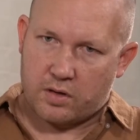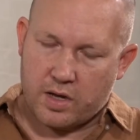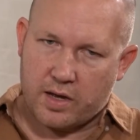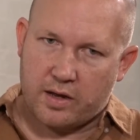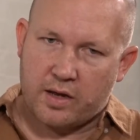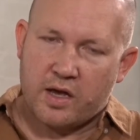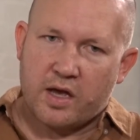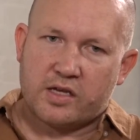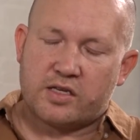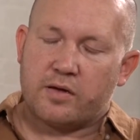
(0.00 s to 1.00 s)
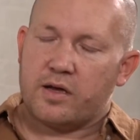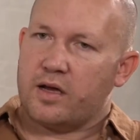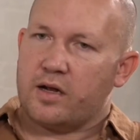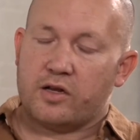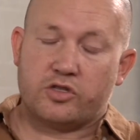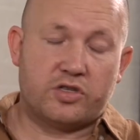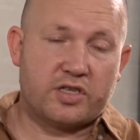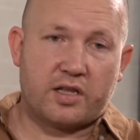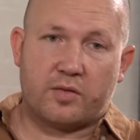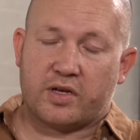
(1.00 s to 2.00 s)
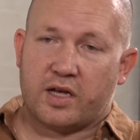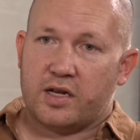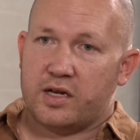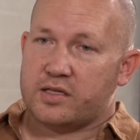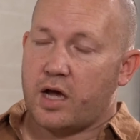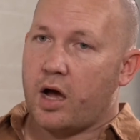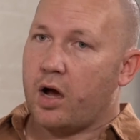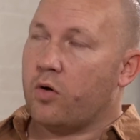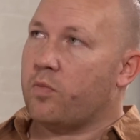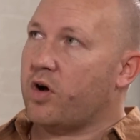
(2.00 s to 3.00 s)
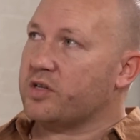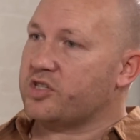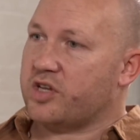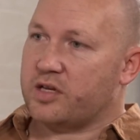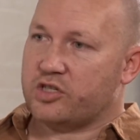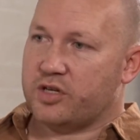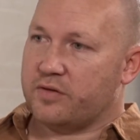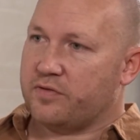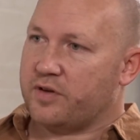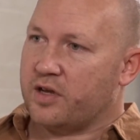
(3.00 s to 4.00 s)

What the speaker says: Yeah, as you said at the beginning, it's a whole mindset shift.